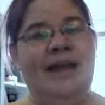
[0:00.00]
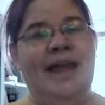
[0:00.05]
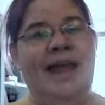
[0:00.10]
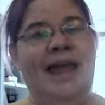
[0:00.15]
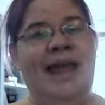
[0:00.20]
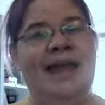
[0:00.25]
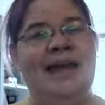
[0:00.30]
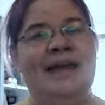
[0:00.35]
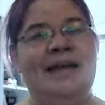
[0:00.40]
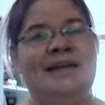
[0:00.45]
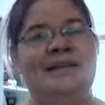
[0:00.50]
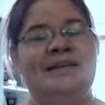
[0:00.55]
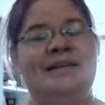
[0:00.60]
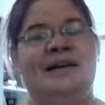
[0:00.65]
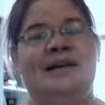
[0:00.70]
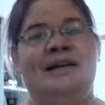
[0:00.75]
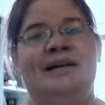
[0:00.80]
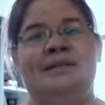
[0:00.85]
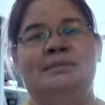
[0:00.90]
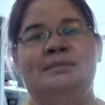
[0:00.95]
And
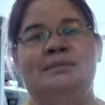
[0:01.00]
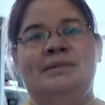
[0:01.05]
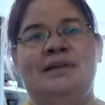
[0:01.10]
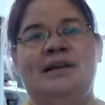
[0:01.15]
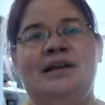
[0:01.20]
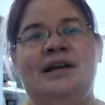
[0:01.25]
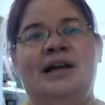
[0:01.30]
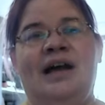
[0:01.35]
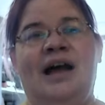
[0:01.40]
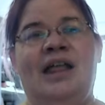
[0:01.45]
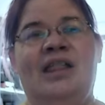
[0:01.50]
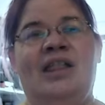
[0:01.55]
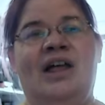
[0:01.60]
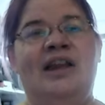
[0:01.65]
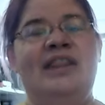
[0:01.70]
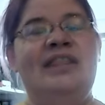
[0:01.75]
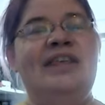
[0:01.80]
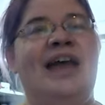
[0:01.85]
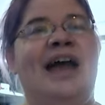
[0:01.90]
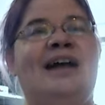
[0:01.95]
uh, a lot
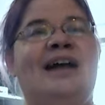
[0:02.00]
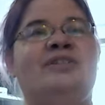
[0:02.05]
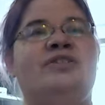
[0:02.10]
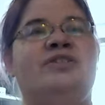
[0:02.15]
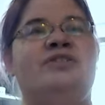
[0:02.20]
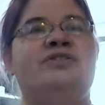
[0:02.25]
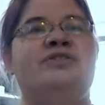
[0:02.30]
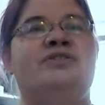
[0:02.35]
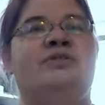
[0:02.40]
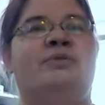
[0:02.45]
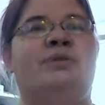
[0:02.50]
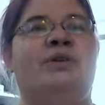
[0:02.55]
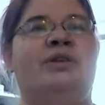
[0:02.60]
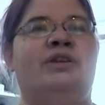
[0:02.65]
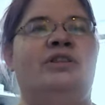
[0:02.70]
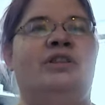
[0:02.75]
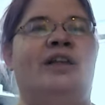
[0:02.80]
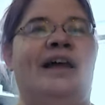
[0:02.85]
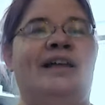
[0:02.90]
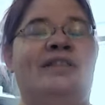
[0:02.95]
of the actors are
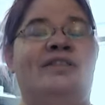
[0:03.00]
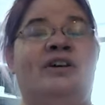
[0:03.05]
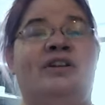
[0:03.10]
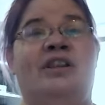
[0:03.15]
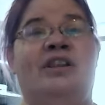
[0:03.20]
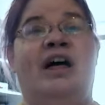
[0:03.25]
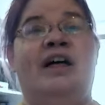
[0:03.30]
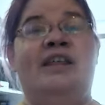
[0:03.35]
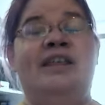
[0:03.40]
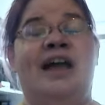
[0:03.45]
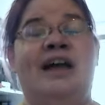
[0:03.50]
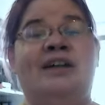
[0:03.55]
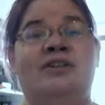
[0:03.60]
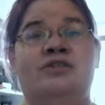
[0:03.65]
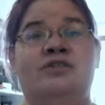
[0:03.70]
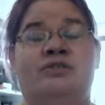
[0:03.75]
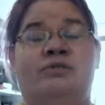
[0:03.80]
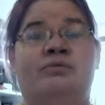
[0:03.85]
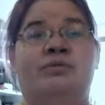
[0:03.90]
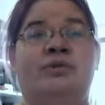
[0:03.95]
really like that. A lot of the
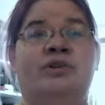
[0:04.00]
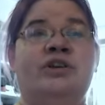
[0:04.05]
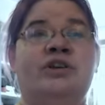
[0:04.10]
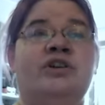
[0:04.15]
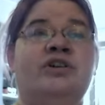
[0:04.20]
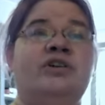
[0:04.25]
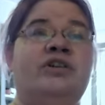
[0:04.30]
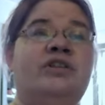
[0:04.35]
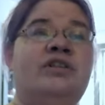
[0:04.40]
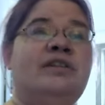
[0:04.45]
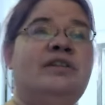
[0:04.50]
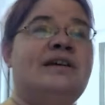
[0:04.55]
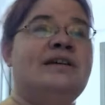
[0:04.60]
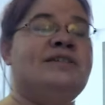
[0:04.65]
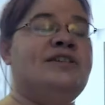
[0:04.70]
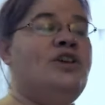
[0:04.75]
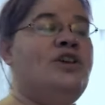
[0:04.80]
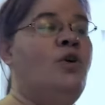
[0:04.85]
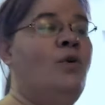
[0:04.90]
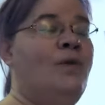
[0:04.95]
actors are really good in
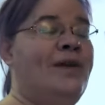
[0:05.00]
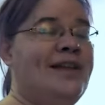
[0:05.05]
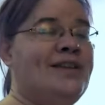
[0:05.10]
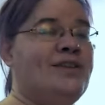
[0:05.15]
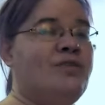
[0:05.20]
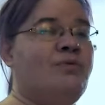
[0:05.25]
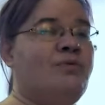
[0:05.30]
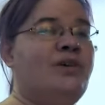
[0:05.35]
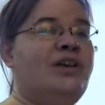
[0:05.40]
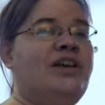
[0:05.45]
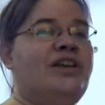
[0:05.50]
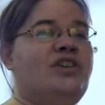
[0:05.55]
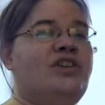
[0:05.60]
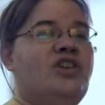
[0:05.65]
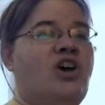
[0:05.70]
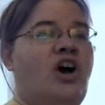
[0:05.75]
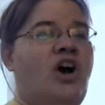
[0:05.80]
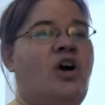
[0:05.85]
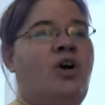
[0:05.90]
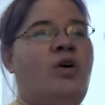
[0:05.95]
this. You don't get to really
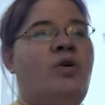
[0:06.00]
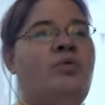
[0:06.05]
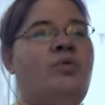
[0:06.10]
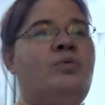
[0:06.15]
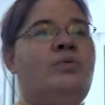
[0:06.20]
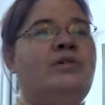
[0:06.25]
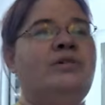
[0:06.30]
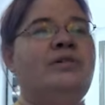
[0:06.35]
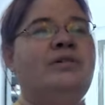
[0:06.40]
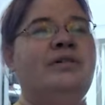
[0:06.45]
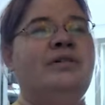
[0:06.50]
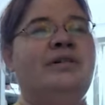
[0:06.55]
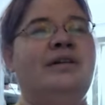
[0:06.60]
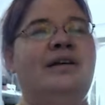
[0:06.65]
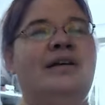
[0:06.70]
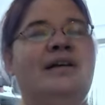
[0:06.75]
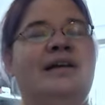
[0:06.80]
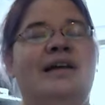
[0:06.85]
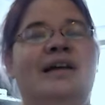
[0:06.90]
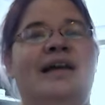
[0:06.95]
know
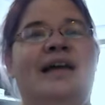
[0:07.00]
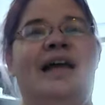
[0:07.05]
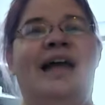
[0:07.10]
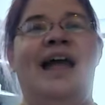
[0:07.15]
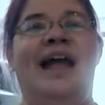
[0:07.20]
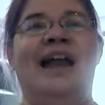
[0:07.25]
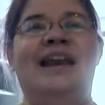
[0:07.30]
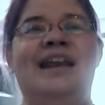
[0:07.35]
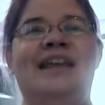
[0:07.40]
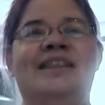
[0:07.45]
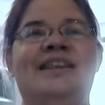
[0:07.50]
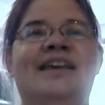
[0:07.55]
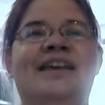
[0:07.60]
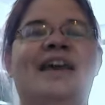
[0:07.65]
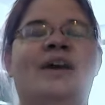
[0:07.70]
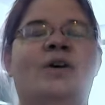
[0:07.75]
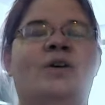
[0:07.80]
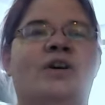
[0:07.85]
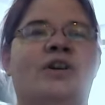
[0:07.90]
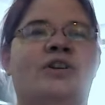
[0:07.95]
any of the
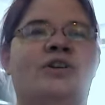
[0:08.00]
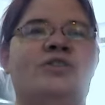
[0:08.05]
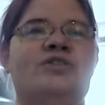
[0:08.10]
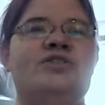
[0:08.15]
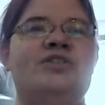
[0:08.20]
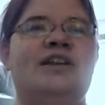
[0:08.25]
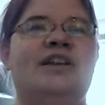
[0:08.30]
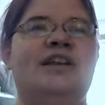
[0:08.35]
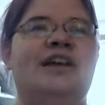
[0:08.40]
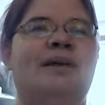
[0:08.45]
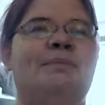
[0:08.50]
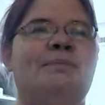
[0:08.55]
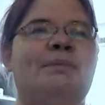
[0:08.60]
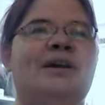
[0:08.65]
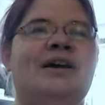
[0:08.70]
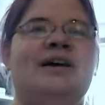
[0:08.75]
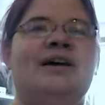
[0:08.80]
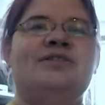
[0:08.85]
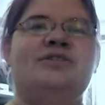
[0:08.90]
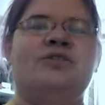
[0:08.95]
characters in it
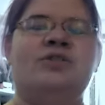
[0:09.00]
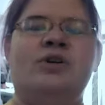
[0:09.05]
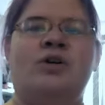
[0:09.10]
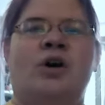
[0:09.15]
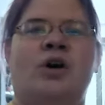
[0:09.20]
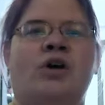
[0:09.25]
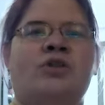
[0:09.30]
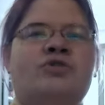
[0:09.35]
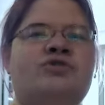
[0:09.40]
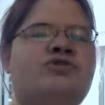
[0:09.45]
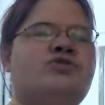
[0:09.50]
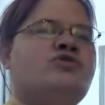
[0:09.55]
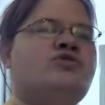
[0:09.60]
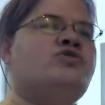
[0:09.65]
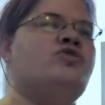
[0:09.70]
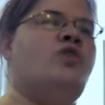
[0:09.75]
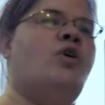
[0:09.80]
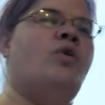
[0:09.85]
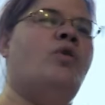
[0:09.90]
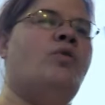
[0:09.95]
because there are
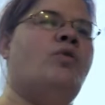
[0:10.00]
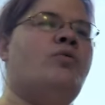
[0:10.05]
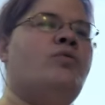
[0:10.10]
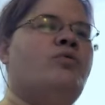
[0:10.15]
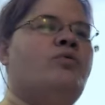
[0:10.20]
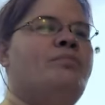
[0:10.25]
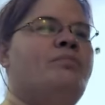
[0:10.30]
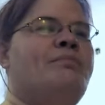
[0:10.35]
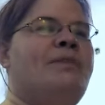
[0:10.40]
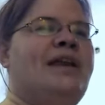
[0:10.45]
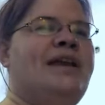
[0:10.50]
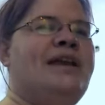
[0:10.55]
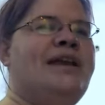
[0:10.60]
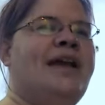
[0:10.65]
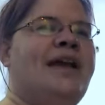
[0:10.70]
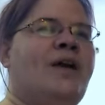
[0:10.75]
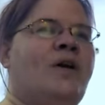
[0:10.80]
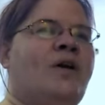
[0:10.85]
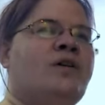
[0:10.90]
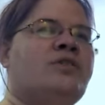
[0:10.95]
so many
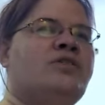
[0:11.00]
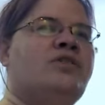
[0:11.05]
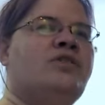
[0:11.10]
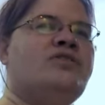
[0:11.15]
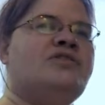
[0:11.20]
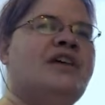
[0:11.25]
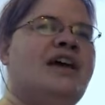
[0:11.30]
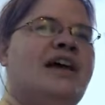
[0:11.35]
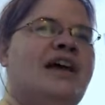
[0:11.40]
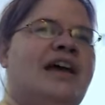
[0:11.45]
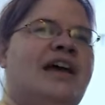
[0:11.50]
characters.